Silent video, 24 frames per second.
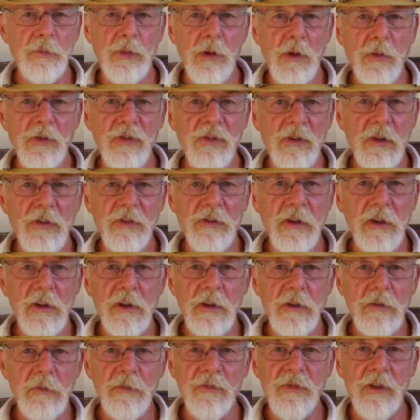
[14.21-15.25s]

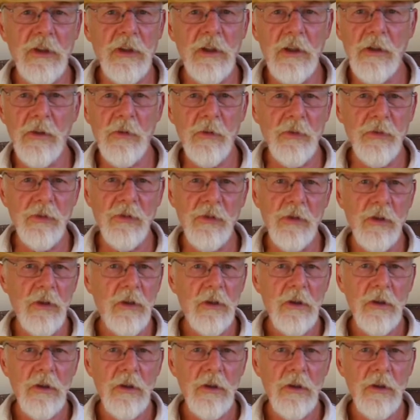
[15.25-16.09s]
processing videos,